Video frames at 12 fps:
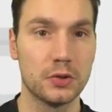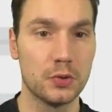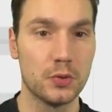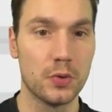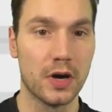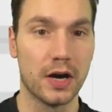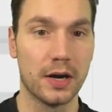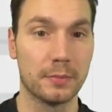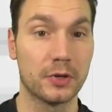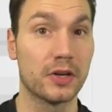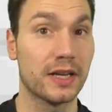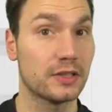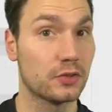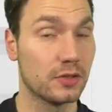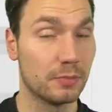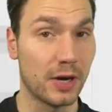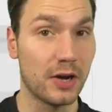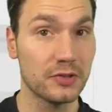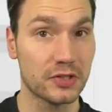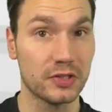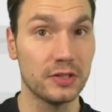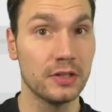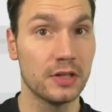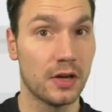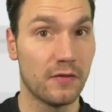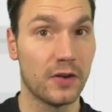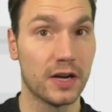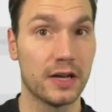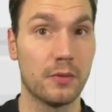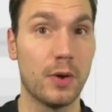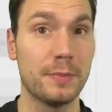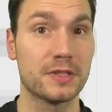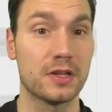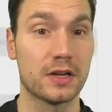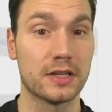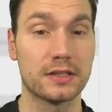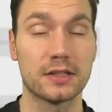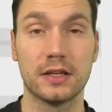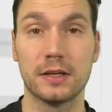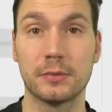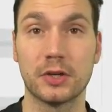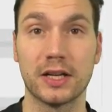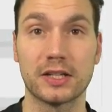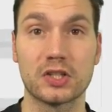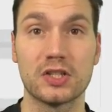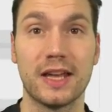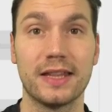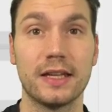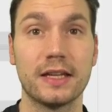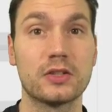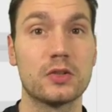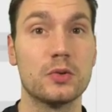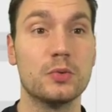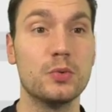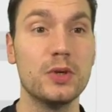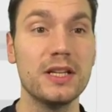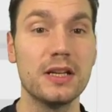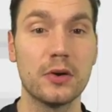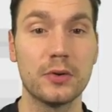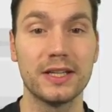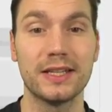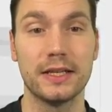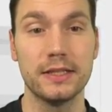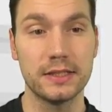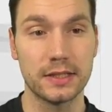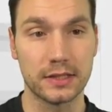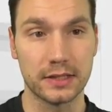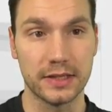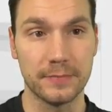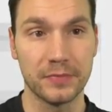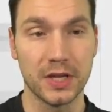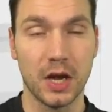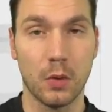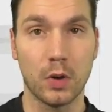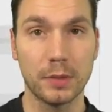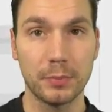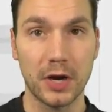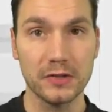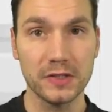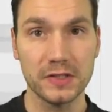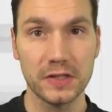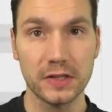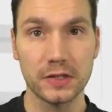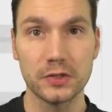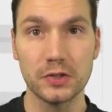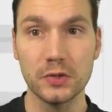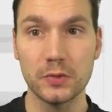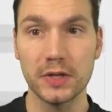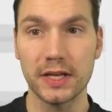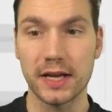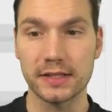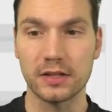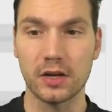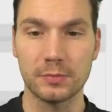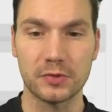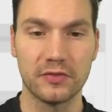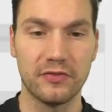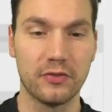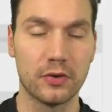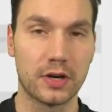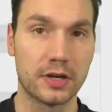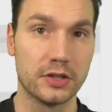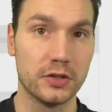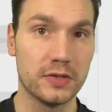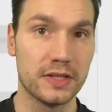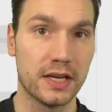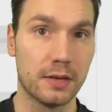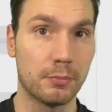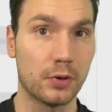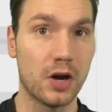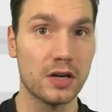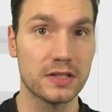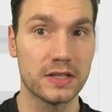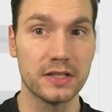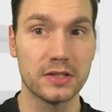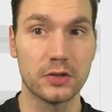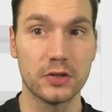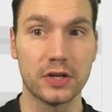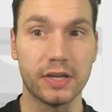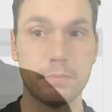to connect to the browser by a WebSocket connection and then to reload it instantly. What Browsersync can do, it has an option for using a proxy, so you